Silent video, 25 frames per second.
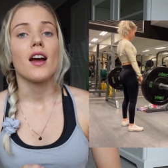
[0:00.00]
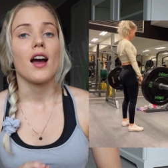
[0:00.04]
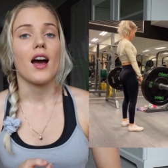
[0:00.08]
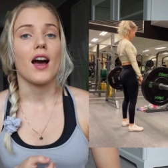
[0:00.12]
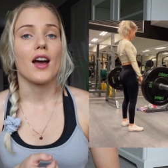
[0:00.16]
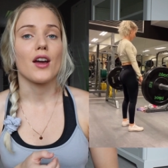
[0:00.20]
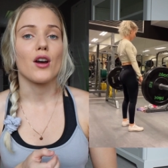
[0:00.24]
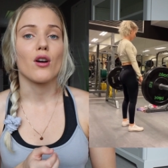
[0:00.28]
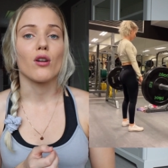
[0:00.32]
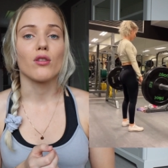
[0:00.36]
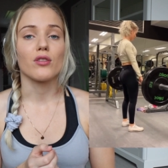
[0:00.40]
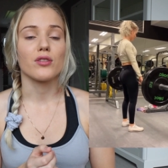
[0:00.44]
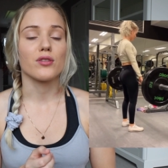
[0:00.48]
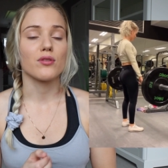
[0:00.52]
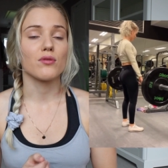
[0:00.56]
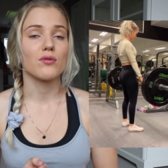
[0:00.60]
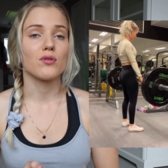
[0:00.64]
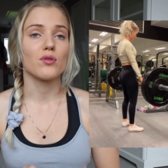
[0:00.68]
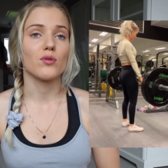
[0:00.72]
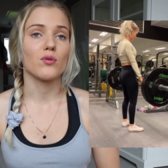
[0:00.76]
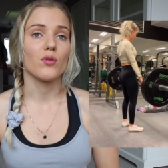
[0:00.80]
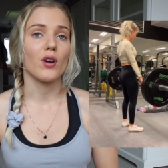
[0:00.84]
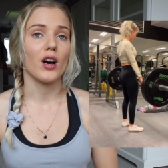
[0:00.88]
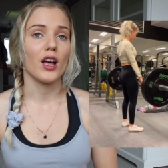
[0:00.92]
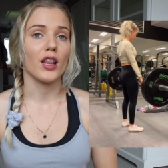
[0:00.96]
I also
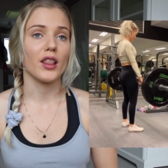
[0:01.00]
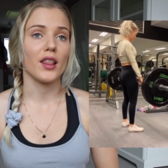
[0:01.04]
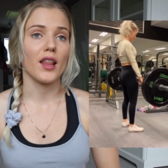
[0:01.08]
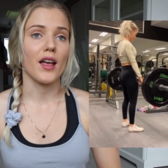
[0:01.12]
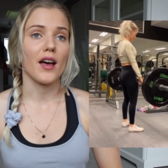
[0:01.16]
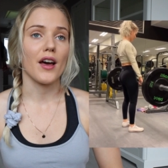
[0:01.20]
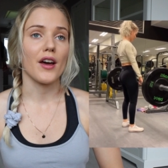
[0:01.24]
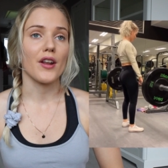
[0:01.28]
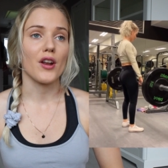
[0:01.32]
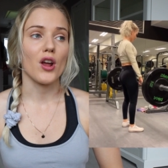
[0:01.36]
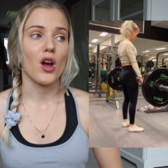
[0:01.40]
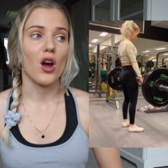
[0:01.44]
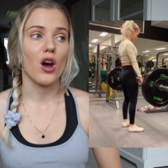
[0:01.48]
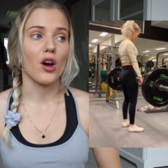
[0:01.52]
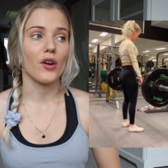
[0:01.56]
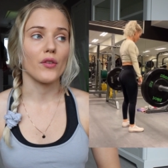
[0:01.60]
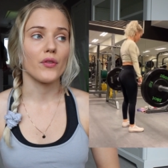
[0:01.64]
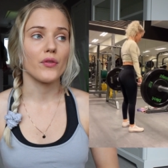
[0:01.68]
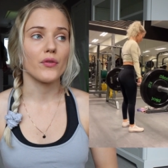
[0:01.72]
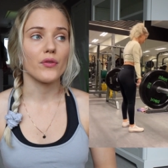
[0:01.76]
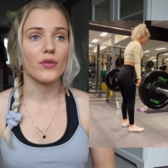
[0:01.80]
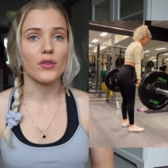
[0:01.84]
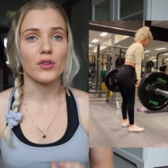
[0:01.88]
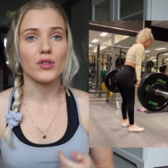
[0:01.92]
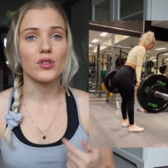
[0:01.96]
do a lot of
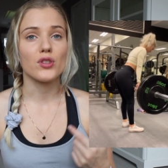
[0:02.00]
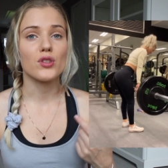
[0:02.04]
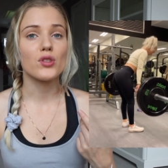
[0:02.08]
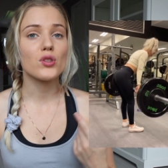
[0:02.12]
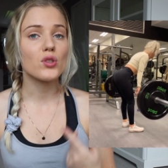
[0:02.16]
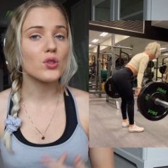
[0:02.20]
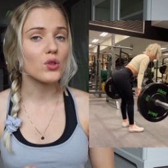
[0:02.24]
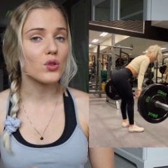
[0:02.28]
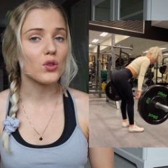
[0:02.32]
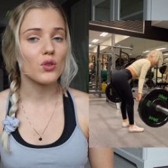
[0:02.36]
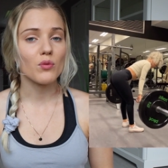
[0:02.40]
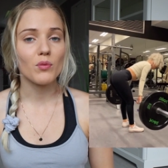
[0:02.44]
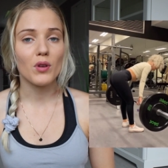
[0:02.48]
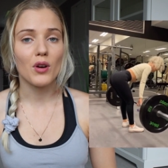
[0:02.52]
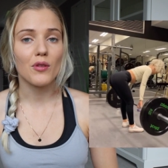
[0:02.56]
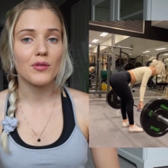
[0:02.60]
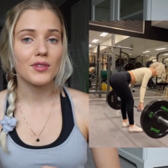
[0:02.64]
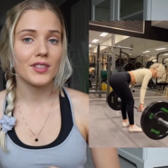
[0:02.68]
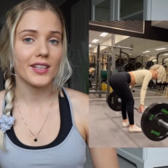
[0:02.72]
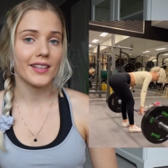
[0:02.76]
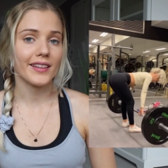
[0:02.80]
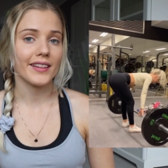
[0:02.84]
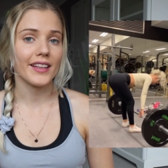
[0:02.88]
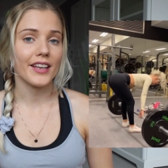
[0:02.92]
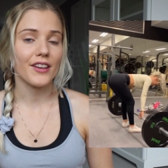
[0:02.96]
sumo
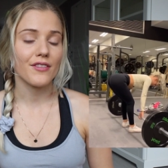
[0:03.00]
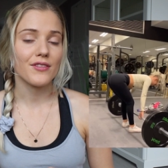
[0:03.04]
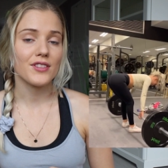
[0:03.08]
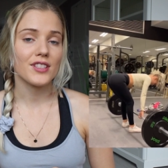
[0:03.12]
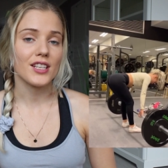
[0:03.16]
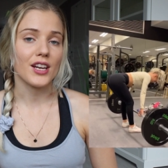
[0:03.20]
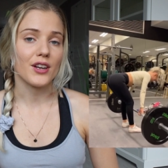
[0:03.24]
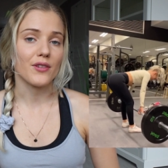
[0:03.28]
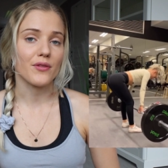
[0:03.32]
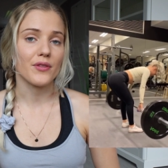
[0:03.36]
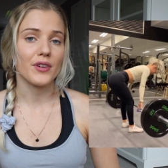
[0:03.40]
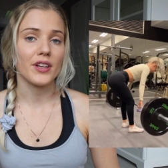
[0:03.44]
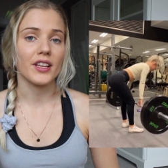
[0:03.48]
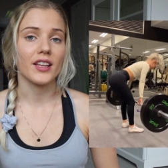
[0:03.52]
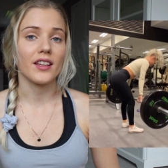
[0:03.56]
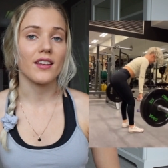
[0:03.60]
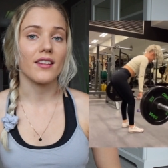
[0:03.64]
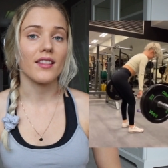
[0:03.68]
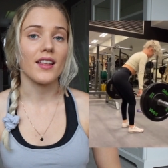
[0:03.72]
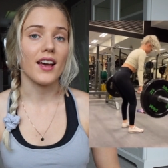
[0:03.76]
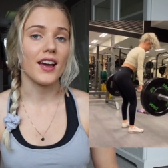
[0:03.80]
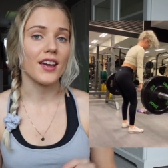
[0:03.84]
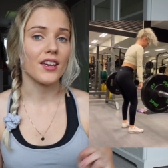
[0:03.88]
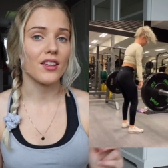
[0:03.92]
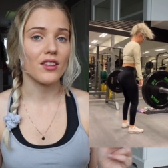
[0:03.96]
deadlifts. I really
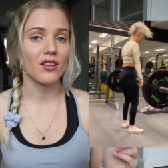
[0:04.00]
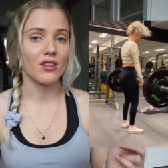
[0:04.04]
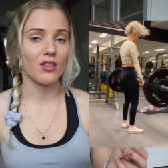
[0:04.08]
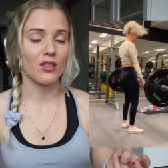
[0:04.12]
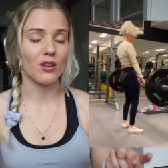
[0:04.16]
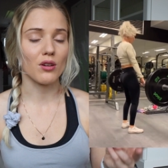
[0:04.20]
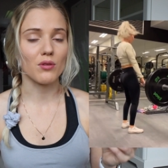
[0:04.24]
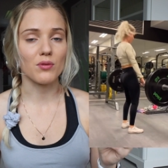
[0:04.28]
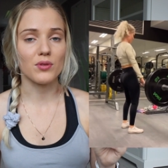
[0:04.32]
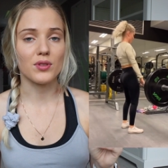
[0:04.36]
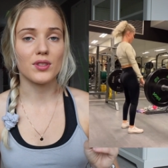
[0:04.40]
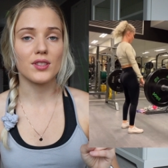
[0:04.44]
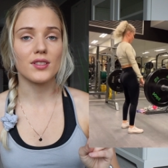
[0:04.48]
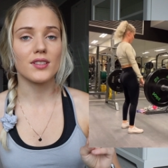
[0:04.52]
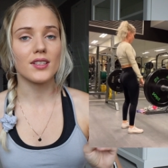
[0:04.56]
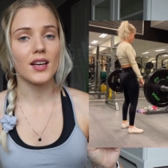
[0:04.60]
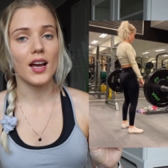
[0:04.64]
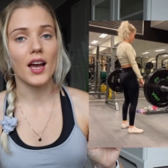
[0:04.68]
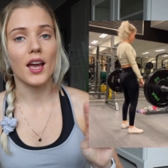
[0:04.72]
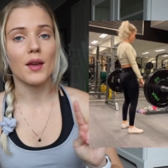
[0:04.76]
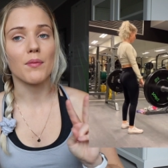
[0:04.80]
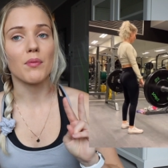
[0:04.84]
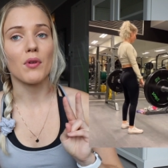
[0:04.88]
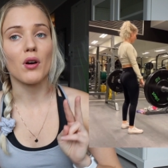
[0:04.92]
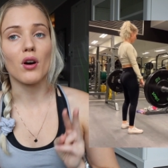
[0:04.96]
like those
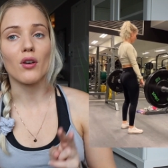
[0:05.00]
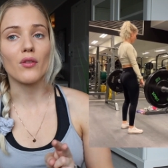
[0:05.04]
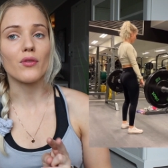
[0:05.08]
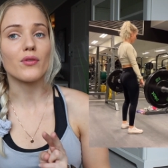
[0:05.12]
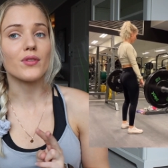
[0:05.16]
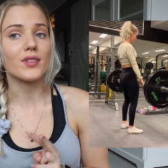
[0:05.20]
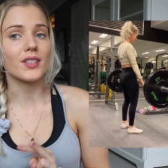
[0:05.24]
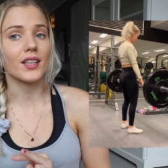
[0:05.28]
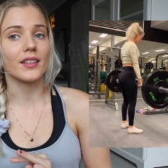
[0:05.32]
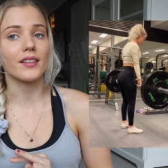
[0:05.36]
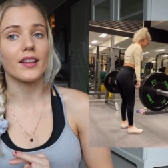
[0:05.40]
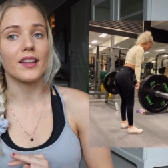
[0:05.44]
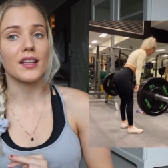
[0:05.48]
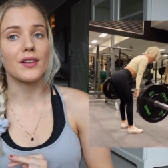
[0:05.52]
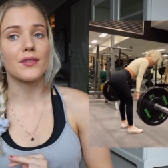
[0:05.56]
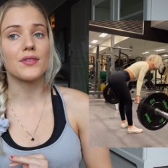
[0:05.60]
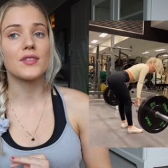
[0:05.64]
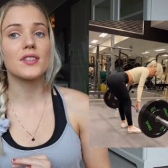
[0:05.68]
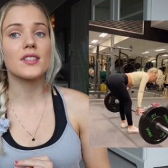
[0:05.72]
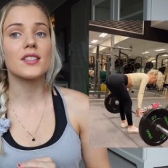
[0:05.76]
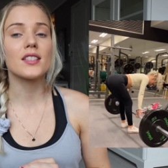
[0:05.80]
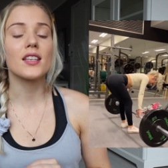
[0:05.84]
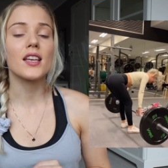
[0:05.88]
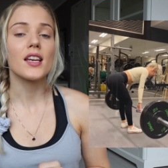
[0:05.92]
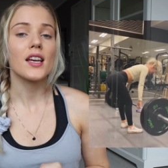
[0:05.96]
type of
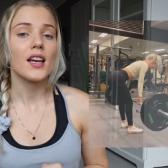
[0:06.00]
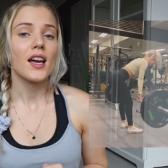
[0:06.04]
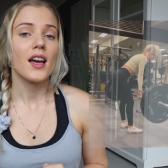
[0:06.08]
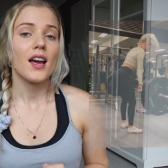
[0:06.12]
deadlifts.